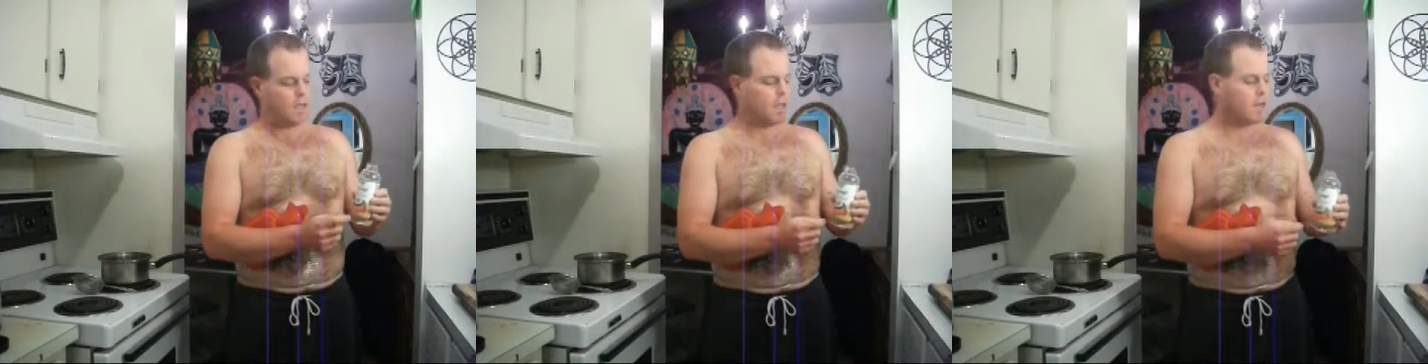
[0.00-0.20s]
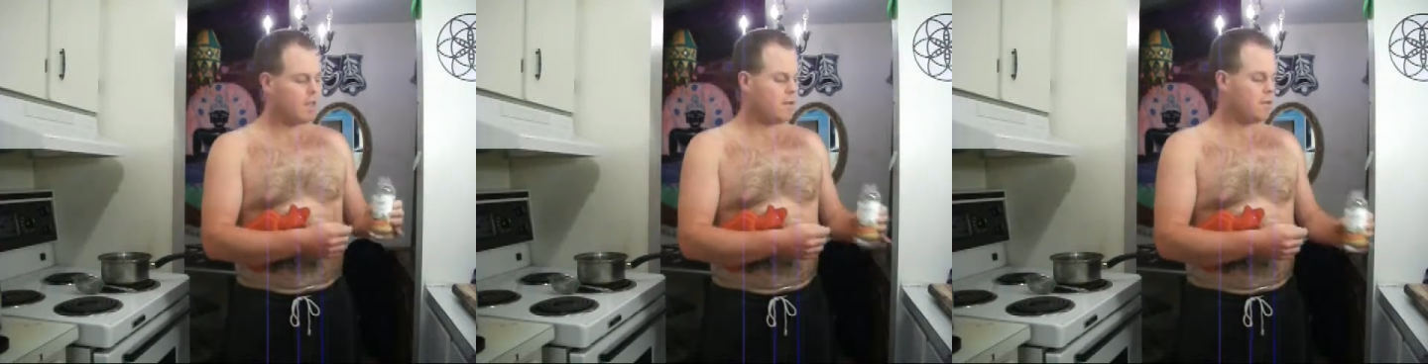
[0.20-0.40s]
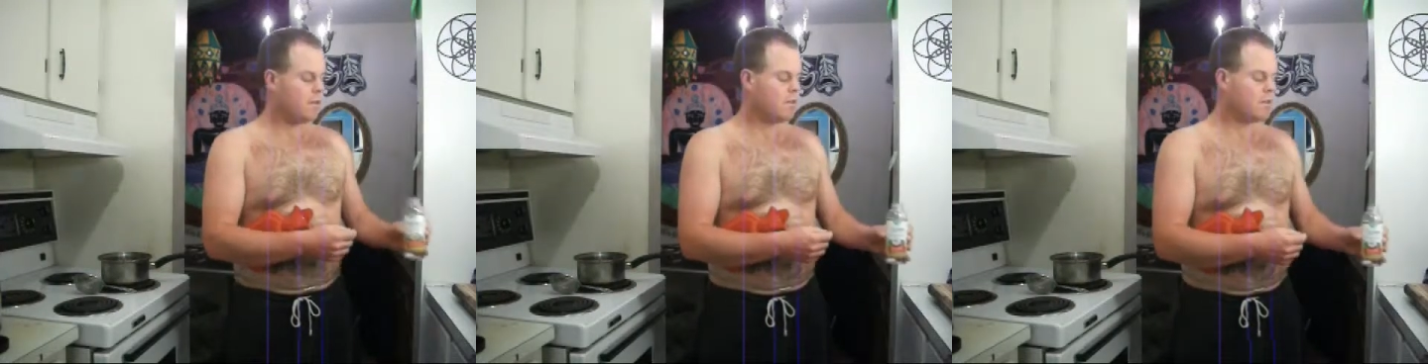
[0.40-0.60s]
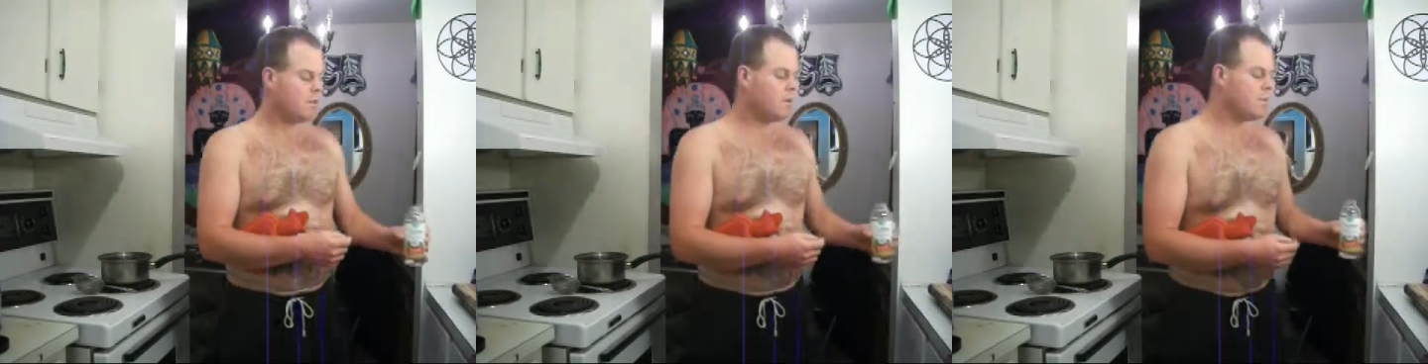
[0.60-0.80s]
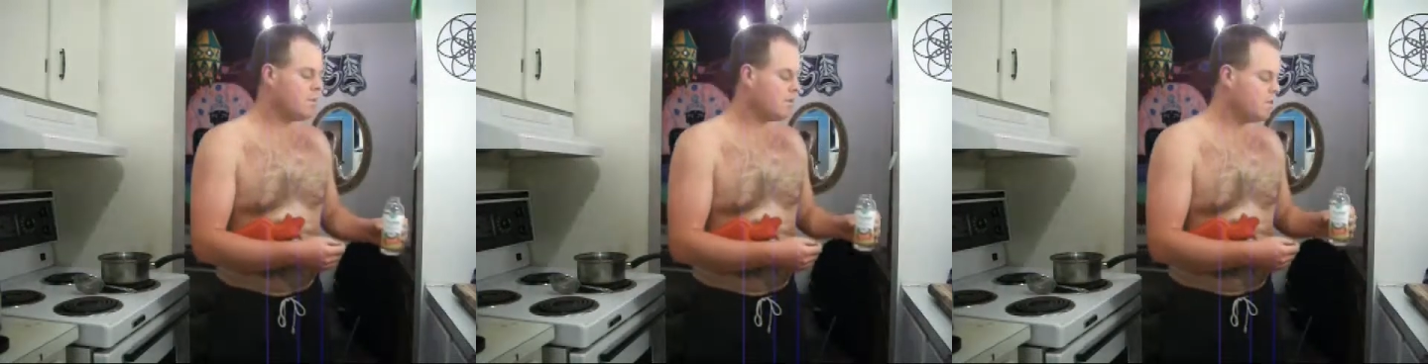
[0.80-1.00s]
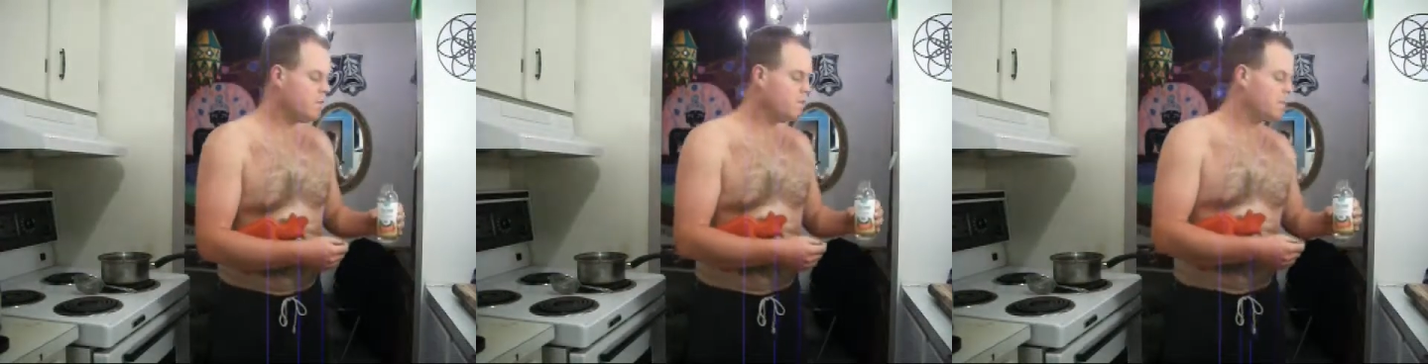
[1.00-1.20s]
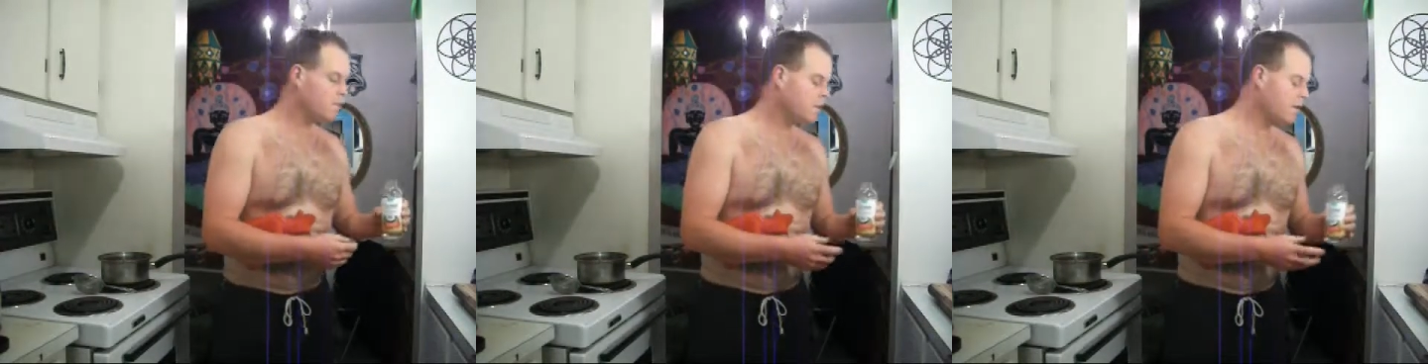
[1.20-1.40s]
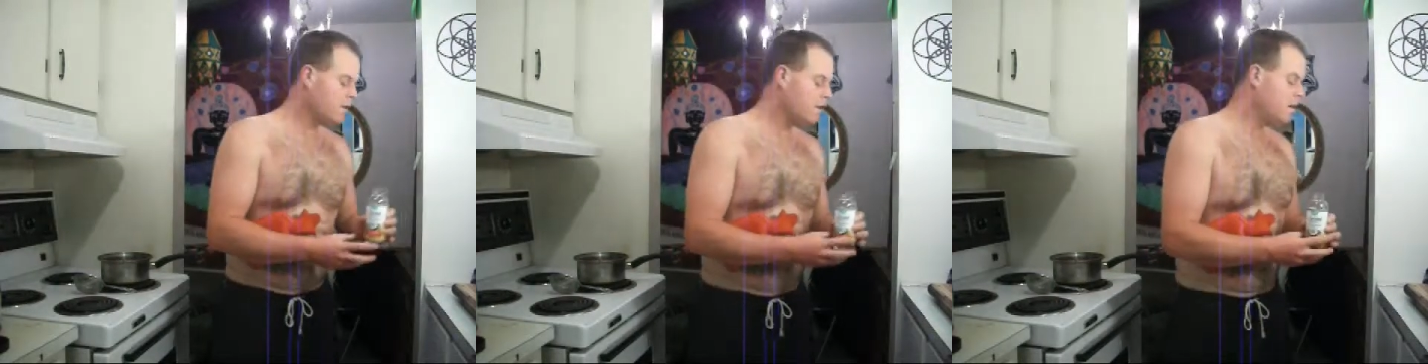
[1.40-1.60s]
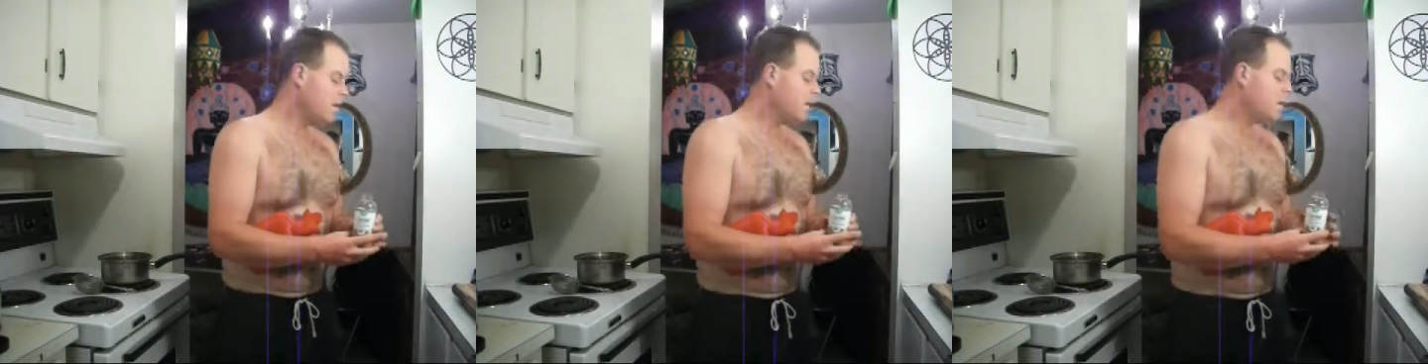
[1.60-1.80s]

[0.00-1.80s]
and lemon juice here,